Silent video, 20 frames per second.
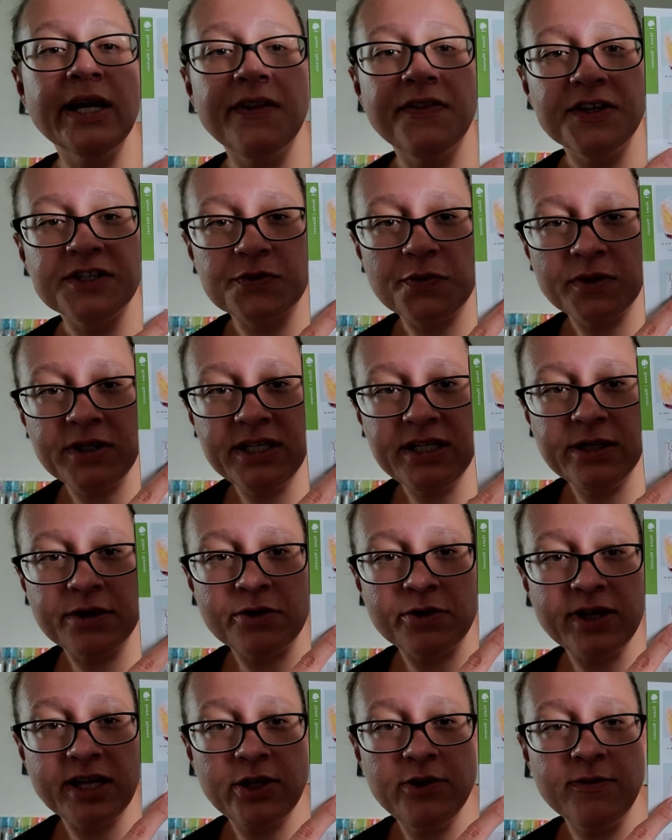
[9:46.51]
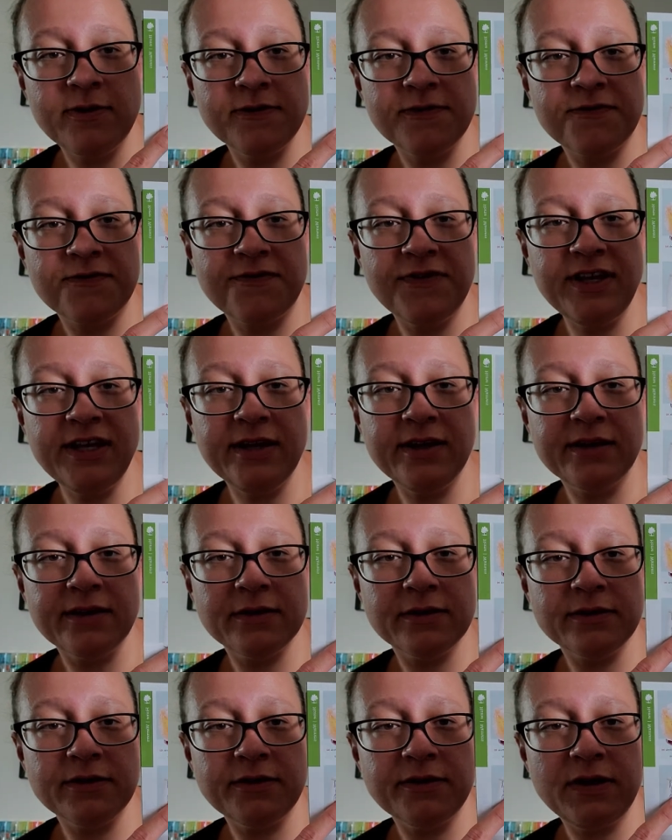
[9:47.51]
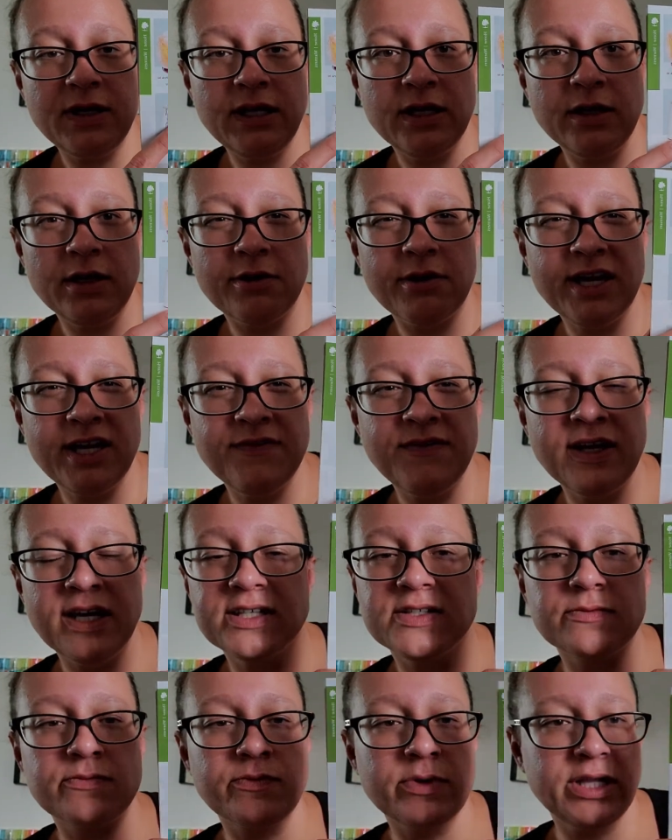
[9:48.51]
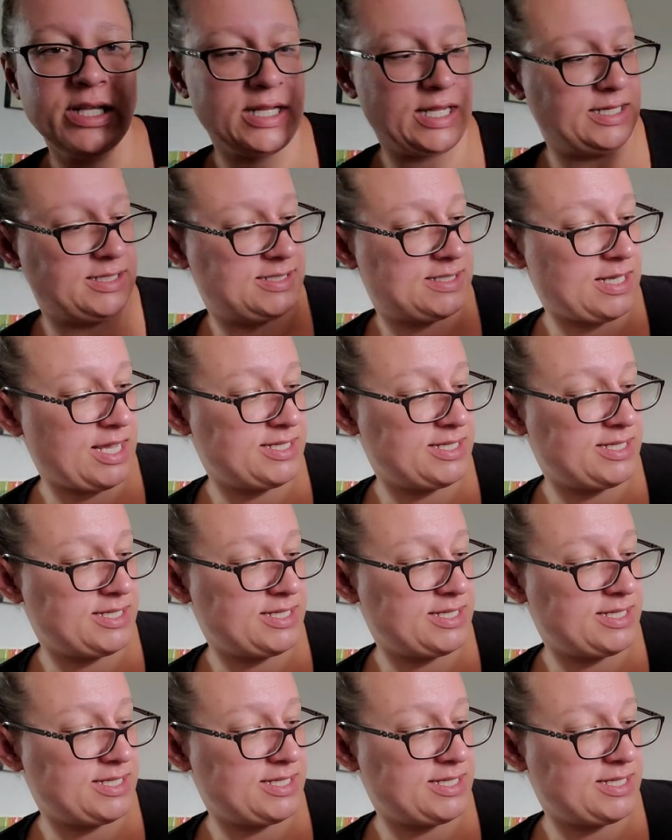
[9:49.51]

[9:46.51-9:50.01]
This one here, like you can feel the engraving. It's really nice.